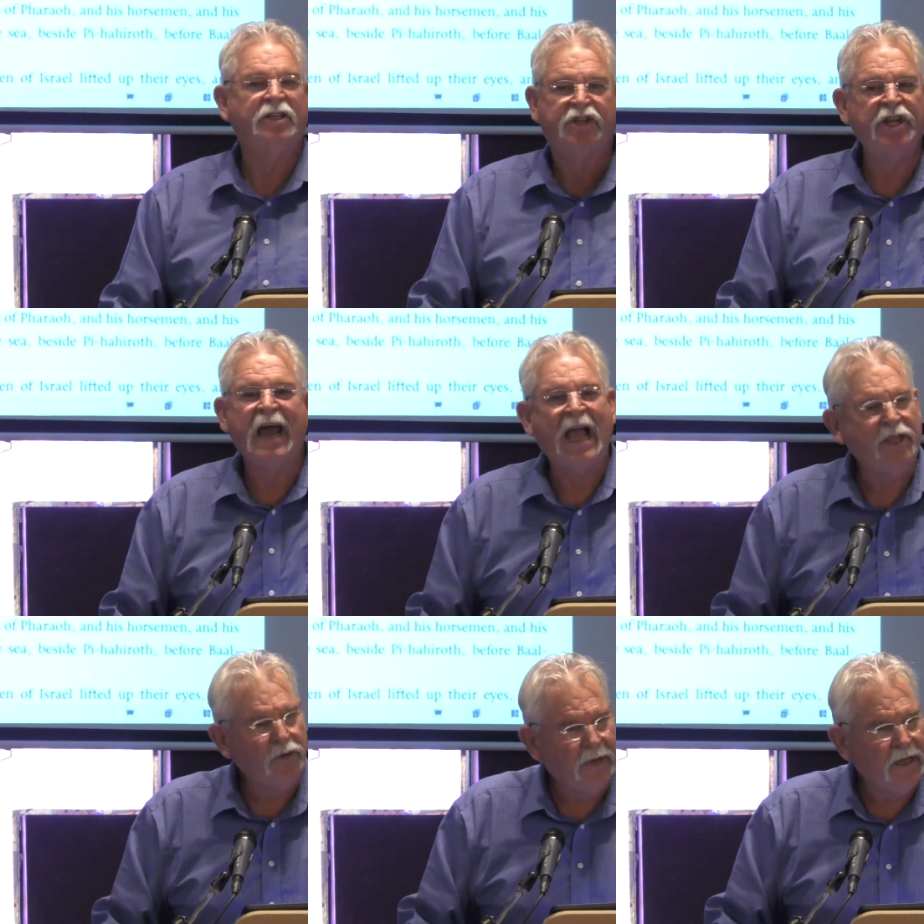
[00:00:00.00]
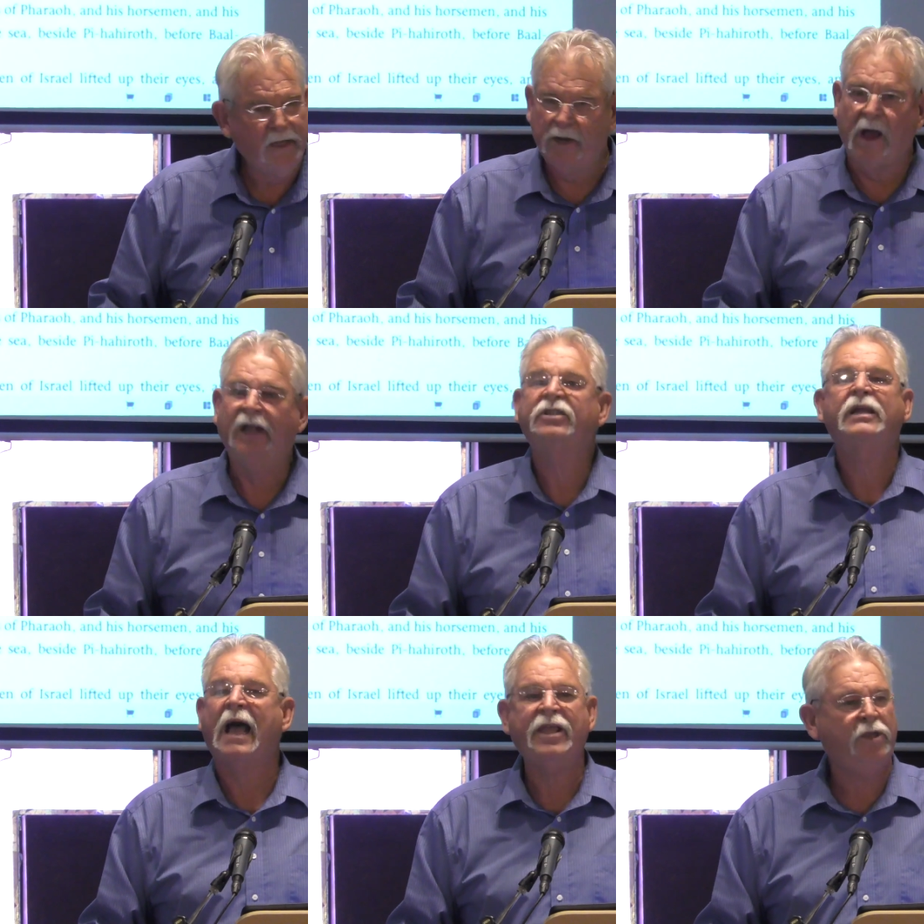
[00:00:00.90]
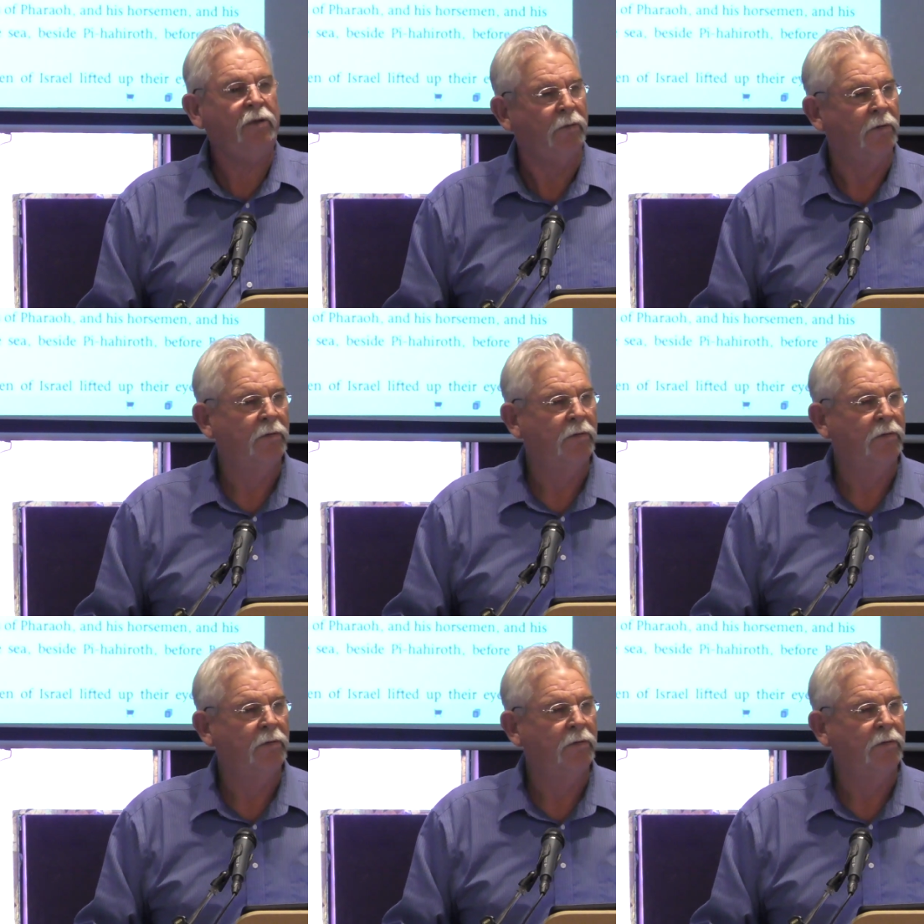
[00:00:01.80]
deny you. You know, I'll deny you.